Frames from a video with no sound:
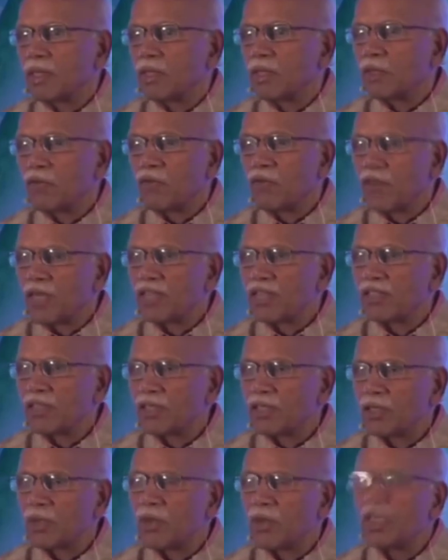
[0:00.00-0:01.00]
So friends,
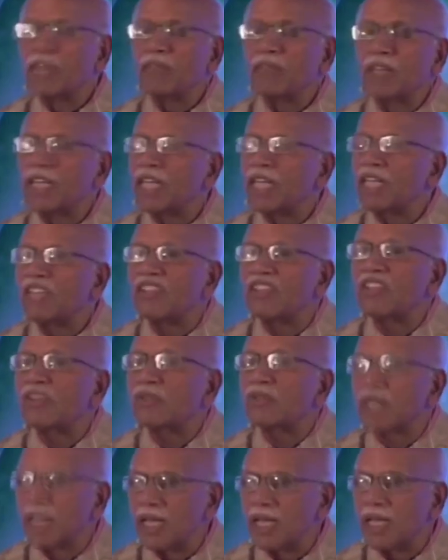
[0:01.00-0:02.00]
though it is very easy to
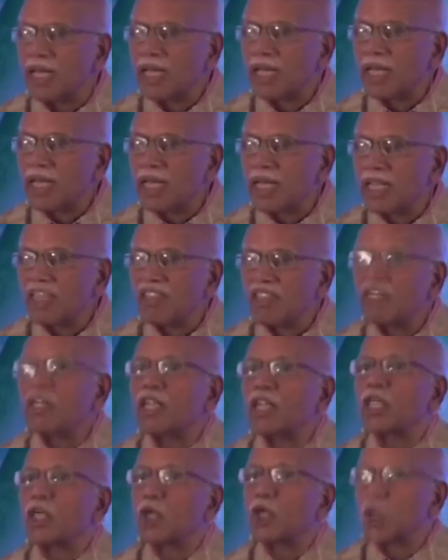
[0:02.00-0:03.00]
say, it is
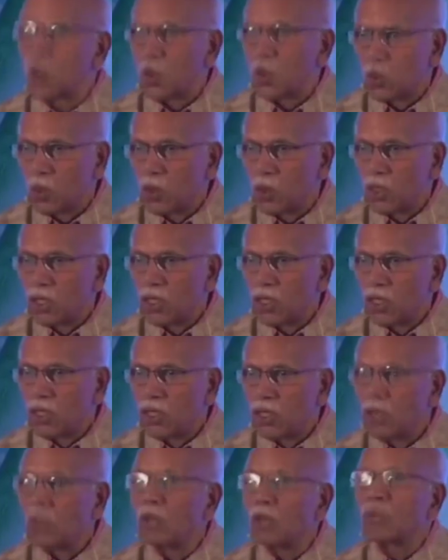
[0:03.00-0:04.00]
difficult to do.
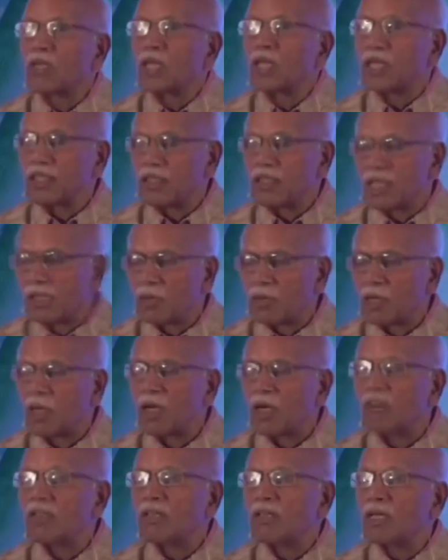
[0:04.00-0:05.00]
You have to do certain things
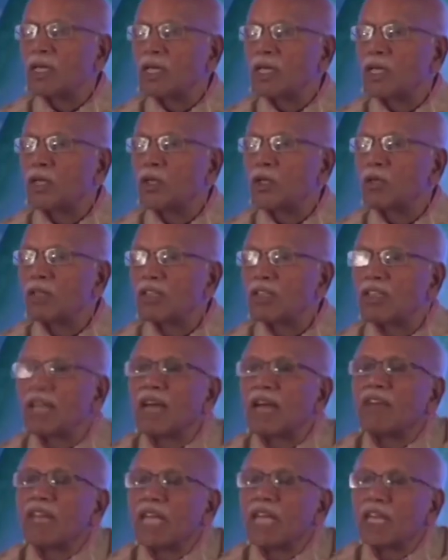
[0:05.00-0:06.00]
because you must
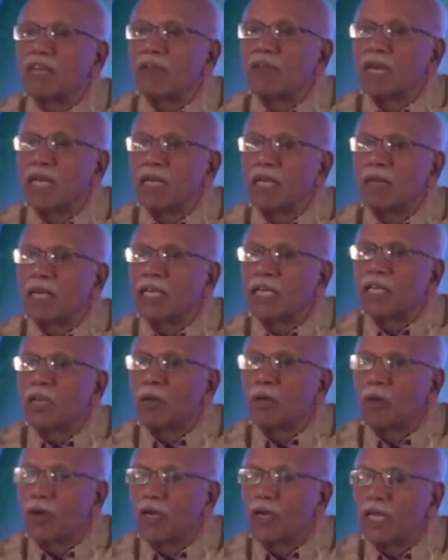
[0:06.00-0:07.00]
have an environment in
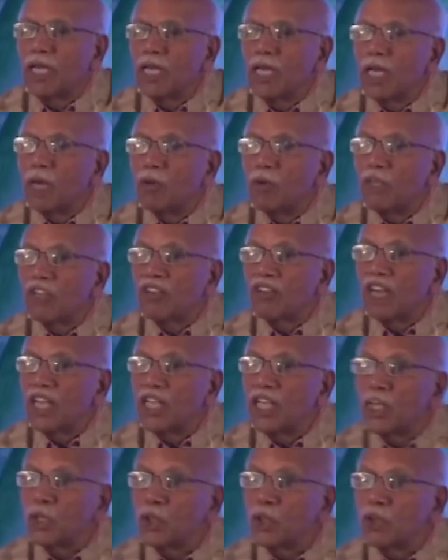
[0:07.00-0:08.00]
your body which is
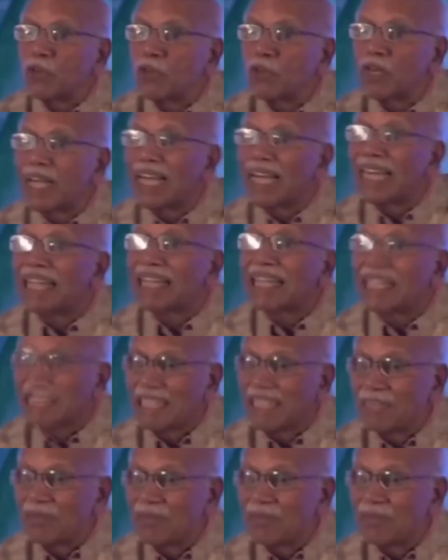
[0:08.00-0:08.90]
conducive for health.